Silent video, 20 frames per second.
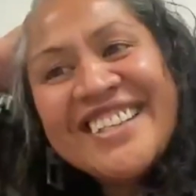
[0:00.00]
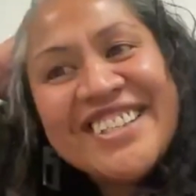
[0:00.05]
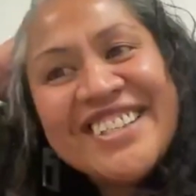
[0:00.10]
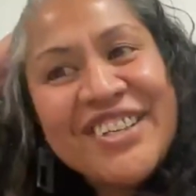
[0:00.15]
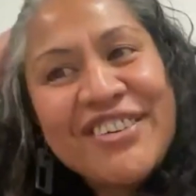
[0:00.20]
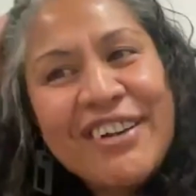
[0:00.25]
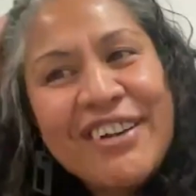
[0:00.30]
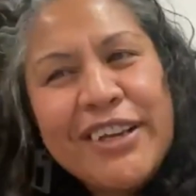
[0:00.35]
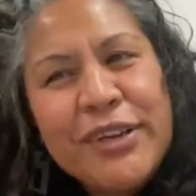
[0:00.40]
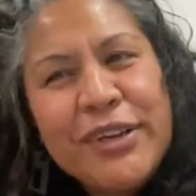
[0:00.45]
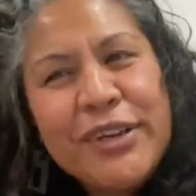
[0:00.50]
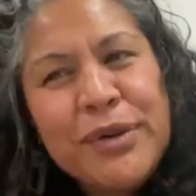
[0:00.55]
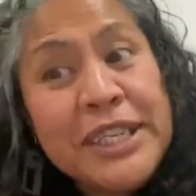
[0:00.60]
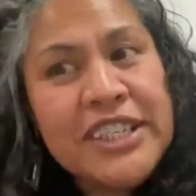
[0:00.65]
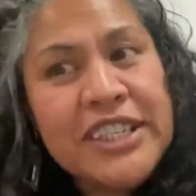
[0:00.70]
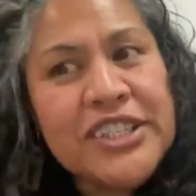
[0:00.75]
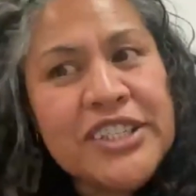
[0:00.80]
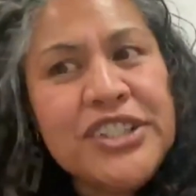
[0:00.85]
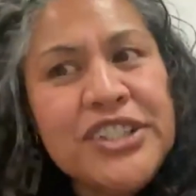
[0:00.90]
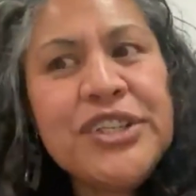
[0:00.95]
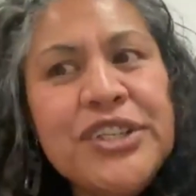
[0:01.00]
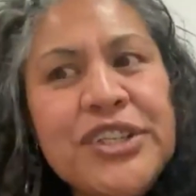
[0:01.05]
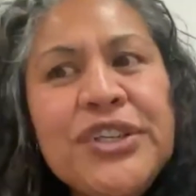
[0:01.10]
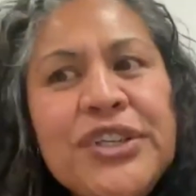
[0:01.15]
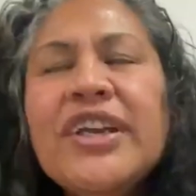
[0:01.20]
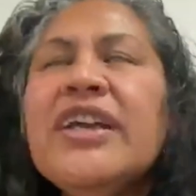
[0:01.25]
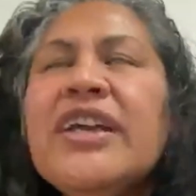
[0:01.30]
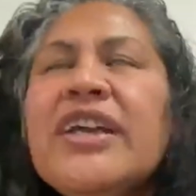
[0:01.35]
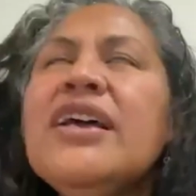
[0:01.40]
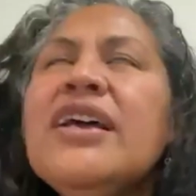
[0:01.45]
It's a great question
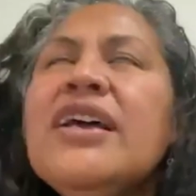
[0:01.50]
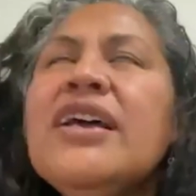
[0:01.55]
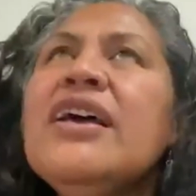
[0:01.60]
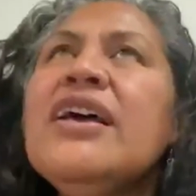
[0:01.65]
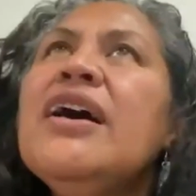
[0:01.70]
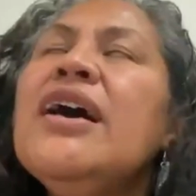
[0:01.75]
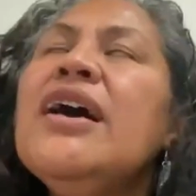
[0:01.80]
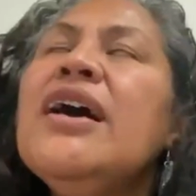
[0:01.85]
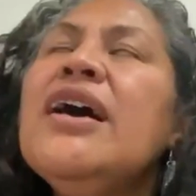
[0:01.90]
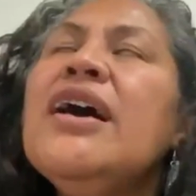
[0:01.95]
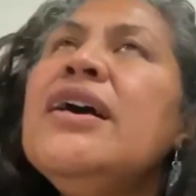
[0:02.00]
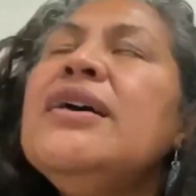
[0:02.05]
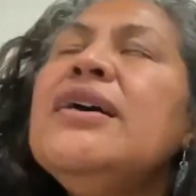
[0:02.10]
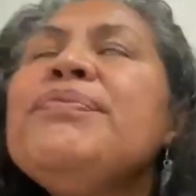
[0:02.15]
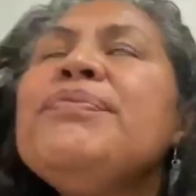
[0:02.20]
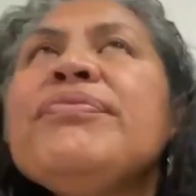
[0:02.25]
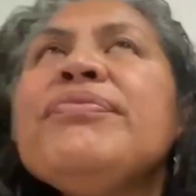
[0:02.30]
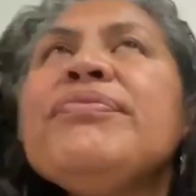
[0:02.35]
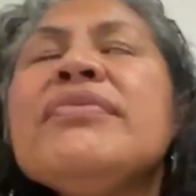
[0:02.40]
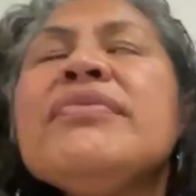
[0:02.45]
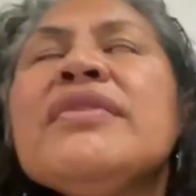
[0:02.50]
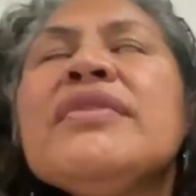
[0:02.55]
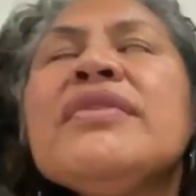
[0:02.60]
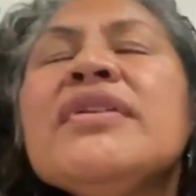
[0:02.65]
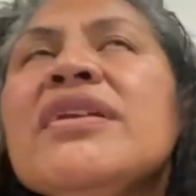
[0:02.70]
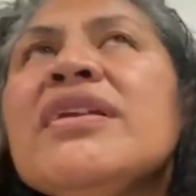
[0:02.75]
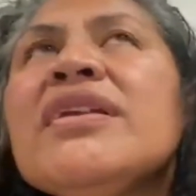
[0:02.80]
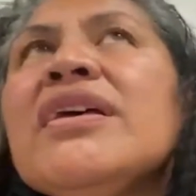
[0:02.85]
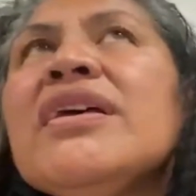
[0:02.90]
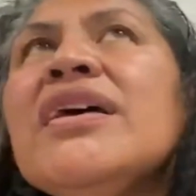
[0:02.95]
too.
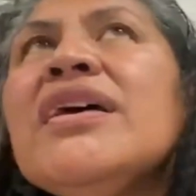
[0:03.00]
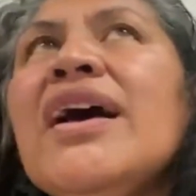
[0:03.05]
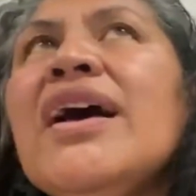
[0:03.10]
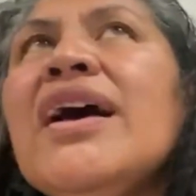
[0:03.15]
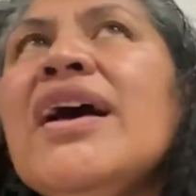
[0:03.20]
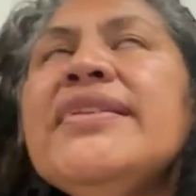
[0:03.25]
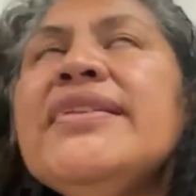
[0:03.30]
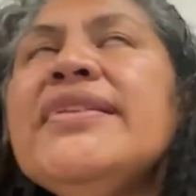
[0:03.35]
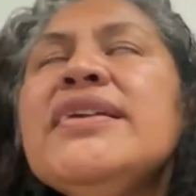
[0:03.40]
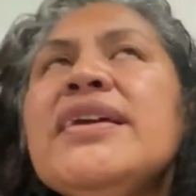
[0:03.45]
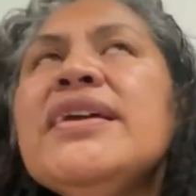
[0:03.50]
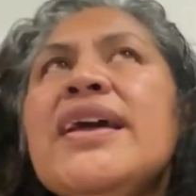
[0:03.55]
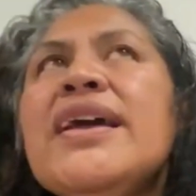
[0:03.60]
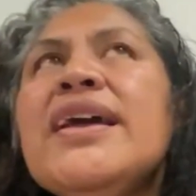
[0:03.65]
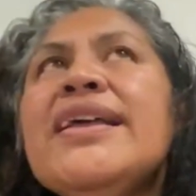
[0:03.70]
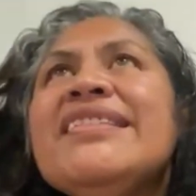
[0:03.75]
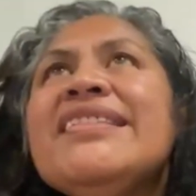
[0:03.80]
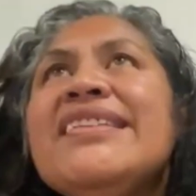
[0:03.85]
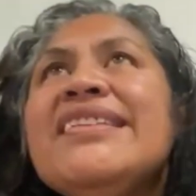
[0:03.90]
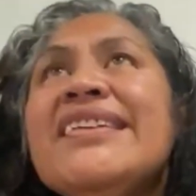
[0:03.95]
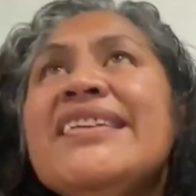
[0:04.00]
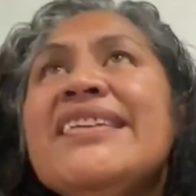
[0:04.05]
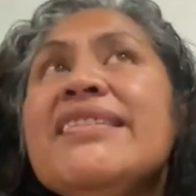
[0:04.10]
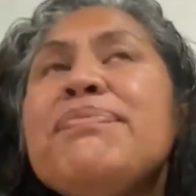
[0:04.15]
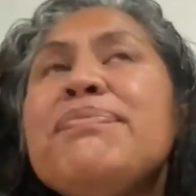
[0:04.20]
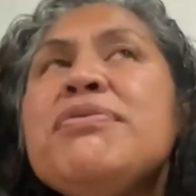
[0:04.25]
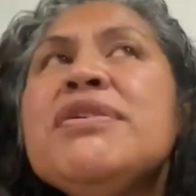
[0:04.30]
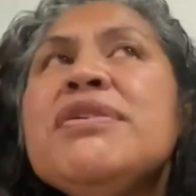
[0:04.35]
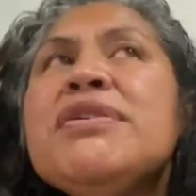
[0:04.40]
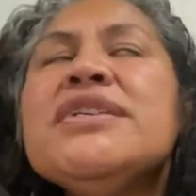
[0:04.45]
I think at this
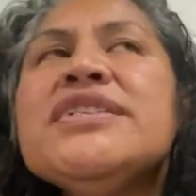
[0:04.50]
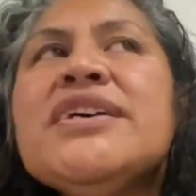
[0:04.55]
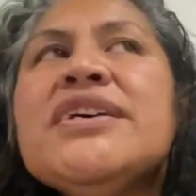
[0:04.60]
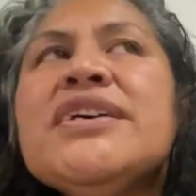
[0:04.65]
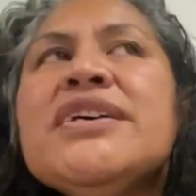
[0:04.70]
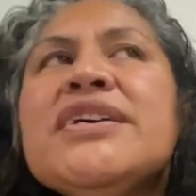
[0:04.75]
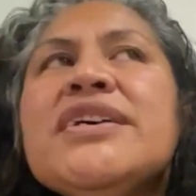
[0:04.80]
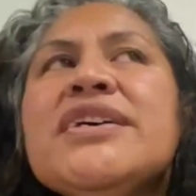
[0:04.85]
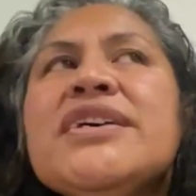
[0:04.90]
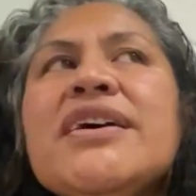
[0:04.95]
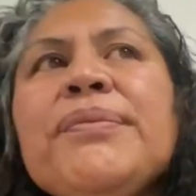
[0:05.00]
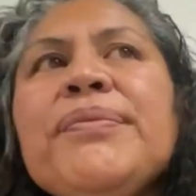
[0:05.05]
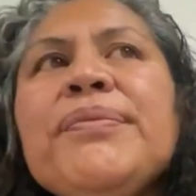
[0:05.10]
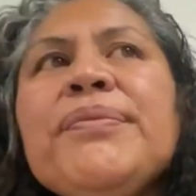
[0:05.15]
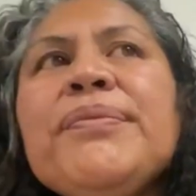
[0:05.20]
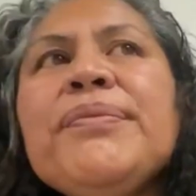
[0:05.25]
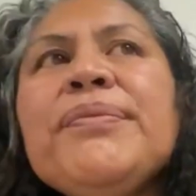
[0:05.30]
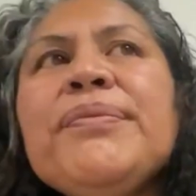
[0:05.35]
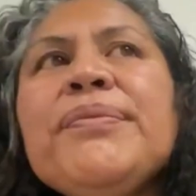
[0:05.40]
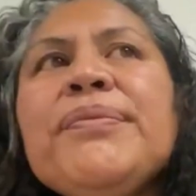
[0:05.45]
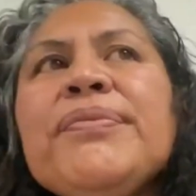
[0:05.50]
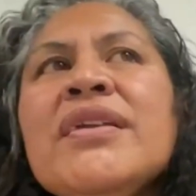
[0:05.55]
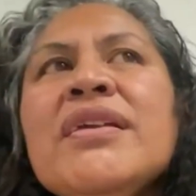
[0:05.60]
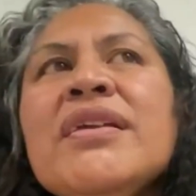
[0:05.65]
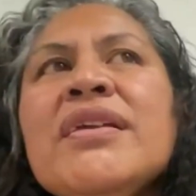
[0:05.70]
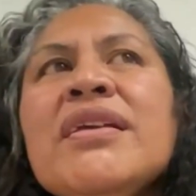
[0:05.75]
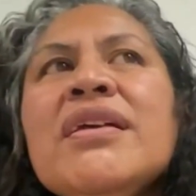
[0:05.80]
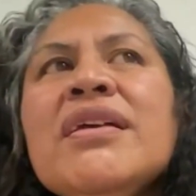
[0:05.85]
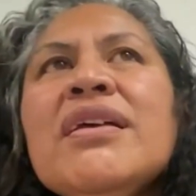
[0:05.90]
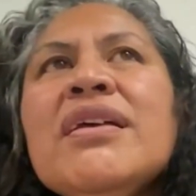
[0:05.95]
point in time,
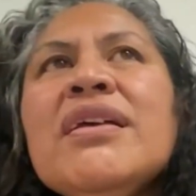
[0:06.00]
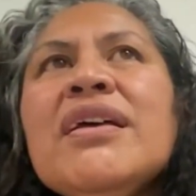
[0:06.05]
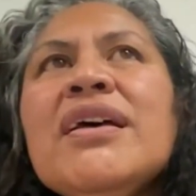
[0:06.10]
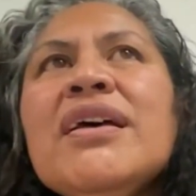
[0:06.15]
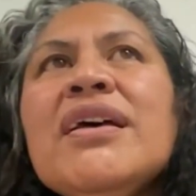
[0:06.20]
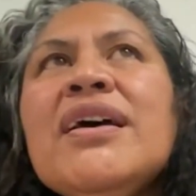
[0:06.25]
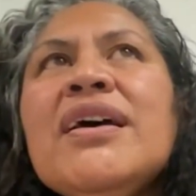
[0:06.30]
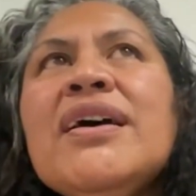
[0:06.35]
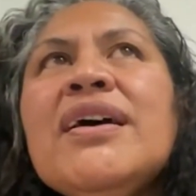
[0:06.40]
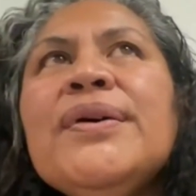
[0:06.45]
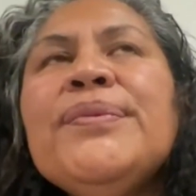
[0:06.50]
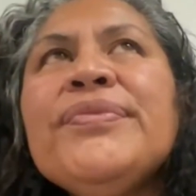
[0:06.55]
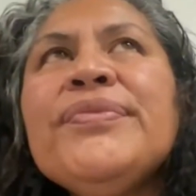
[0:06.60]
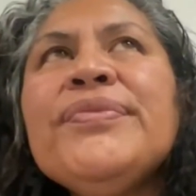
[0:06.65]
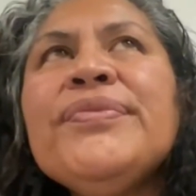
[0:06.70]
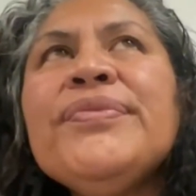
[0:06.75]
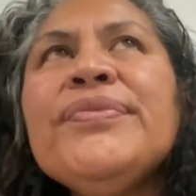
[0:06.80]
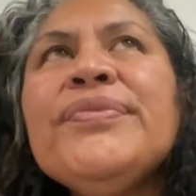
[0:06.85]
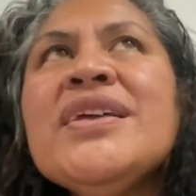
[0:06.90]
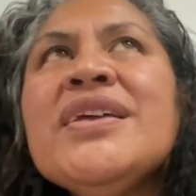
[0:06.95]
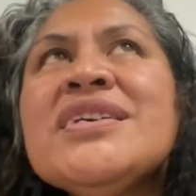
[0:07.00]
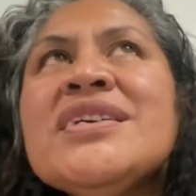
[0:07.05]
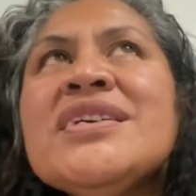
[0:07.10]
I